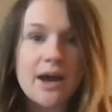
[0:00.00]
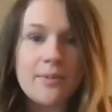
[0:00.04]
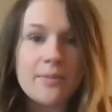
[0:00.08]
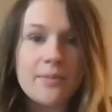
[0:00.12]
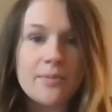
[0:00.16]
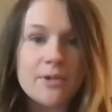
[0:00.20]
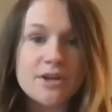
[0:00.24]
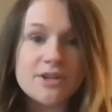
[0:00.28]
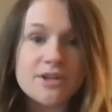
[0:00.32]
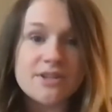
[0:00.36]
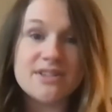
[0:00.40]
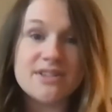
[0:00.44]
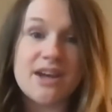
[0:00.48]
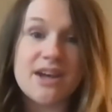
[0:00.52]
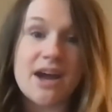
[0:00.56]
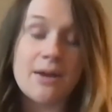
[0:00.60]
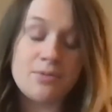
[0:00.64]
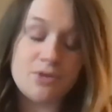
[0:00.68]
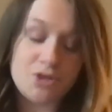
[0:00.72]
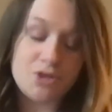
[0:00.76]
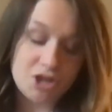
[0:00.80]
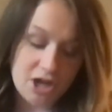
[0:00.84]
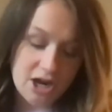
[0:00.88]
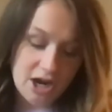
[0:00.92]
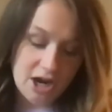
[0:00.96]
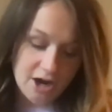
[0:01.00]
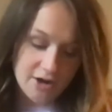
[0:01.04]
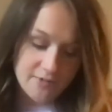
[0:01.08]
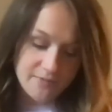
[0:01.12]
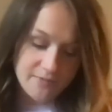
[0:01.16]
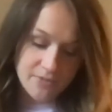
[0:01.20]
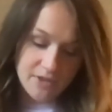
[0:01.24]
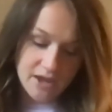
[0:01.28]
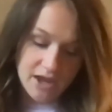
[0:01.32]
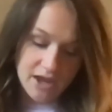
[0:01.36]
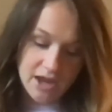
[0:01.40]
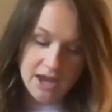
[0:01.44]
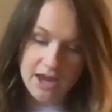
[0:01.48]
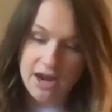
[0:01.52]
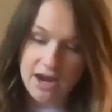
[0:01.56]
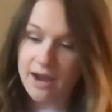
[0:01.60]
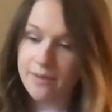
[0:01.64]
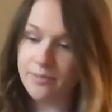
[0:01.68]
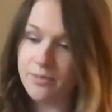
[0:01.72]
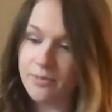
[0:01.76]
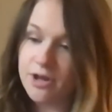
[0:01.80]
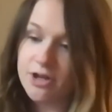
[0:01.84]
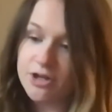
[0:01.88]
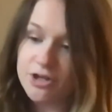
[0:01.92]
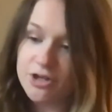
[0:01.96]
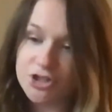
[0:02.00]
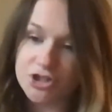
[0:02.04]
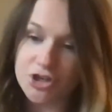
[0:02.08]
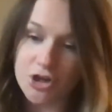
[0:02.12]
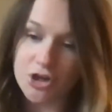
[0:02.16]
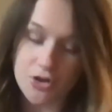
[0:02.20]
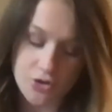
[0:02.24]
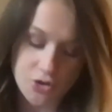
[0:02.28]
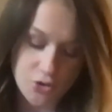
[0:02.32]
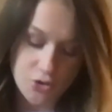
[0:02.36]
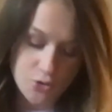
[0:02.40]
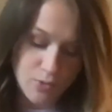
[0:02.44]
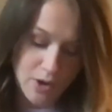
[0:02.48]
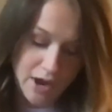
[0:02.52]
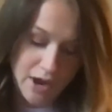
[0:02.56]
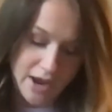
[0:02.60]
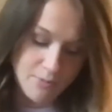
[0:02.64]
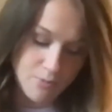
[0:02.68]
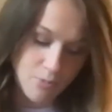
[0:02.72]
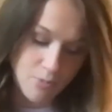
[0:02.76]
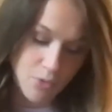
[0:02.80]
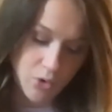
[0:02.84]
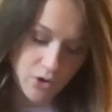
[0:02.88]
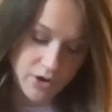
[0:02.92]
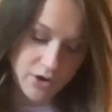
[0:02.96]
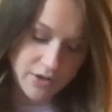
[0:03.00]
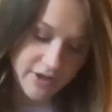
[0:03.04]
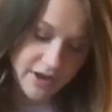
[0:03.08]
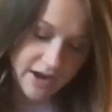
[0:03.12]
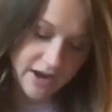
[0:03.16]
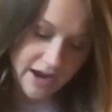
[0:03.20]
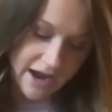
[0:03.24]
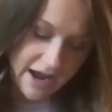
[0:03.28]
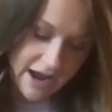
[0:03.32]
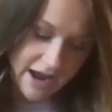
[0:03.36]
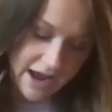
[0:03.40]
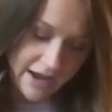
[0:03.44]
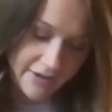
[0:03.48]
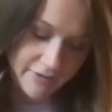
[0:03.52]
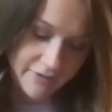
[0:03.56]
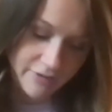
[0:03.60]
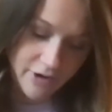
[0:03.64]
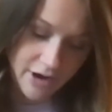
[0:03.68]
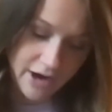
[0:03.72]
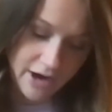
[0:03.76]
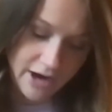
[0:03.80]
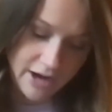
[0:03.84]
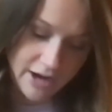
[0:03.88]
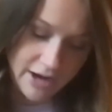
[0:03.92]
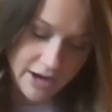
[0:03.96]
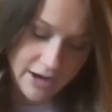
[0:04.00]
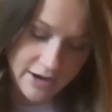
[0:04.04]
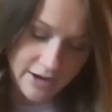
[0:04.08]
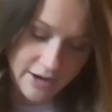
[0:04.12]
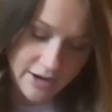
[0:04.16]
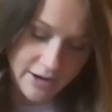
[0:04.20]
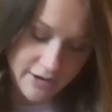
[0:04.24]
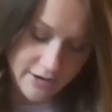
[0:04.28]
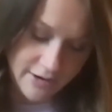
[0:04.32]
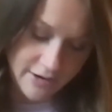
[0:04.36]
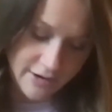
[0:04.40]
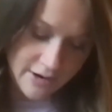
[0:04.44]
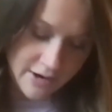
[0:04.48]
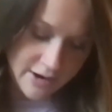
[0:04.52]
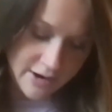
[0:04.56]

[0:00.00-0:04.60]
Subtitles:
I'm going to stop share, and I'm going to show you my board that I have right here.